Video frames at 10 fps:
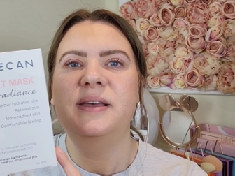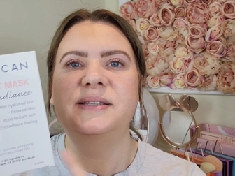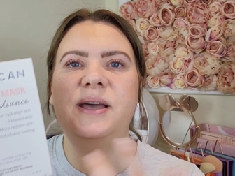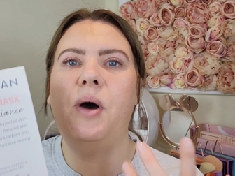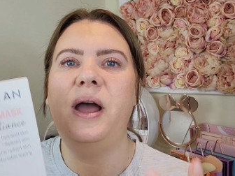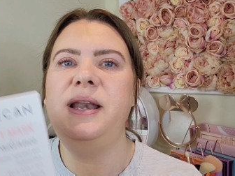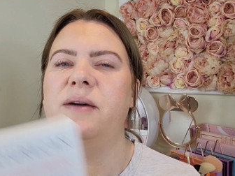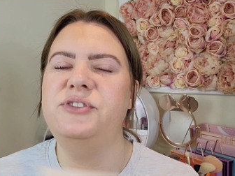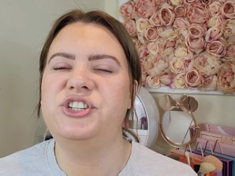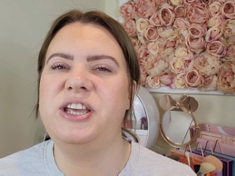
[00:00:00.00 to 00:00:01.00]
So I
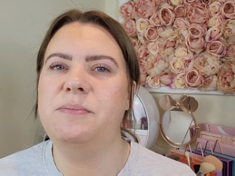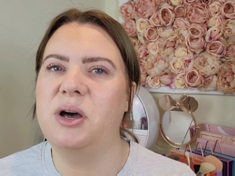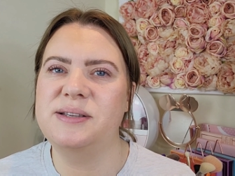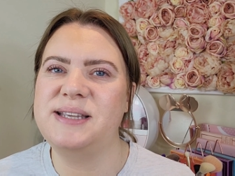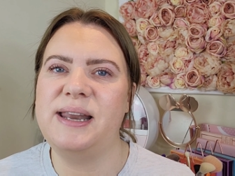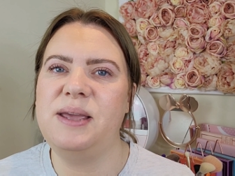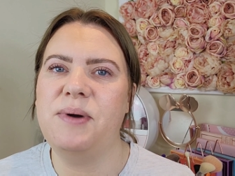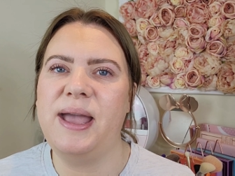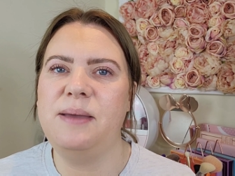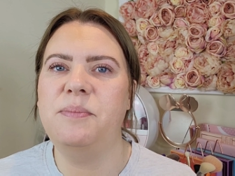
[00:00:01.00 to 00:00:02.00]
love a sheet mask
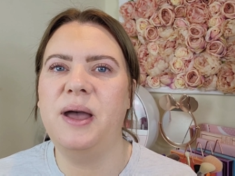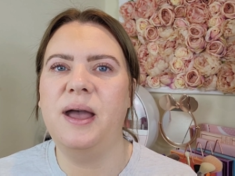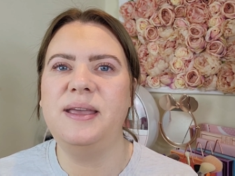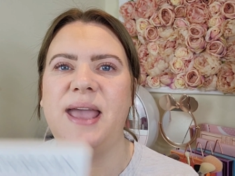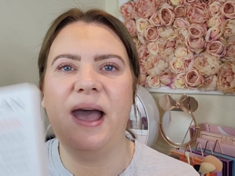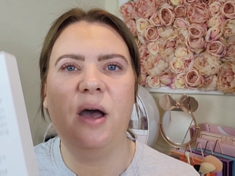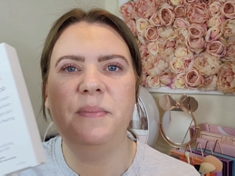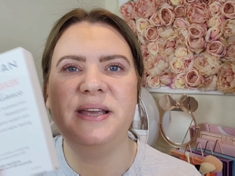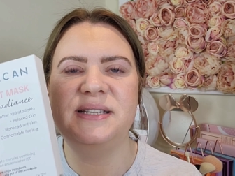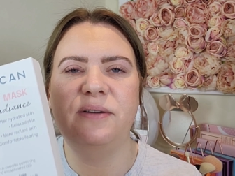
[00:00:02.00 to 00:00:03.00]
anyway. But yeah, I
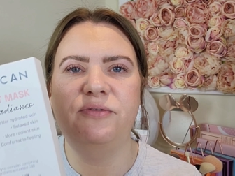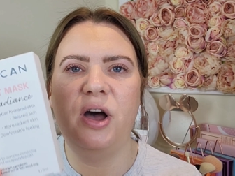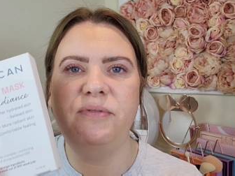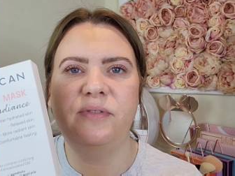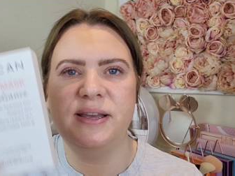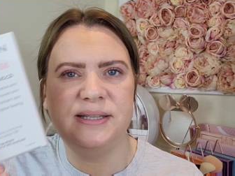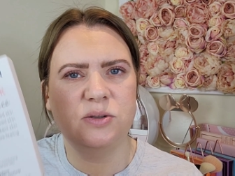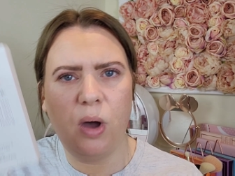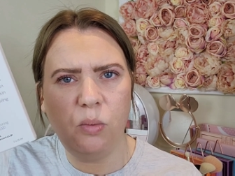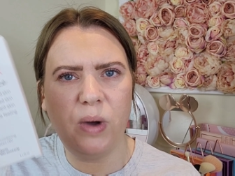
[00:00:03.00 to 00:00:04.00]
picked up five of those.
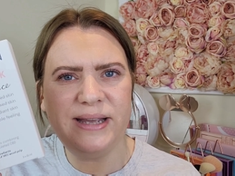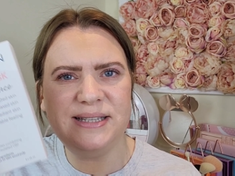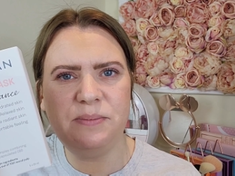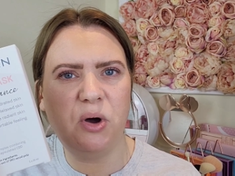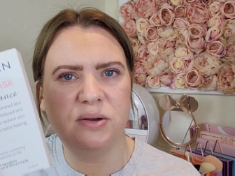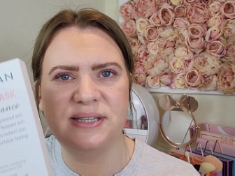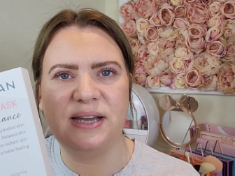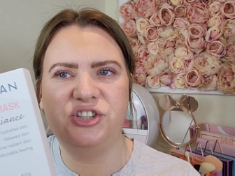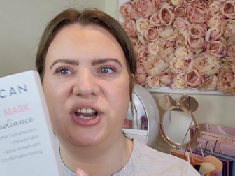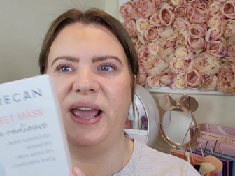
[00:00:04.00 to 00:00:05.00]
It's quite a weighty box
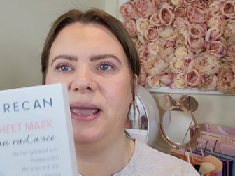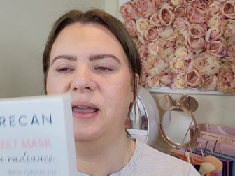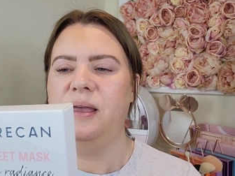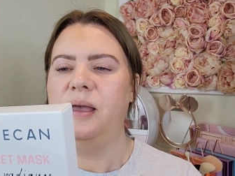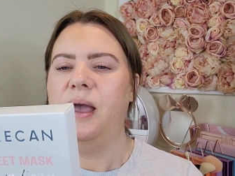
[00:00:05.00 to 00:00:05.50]
actually.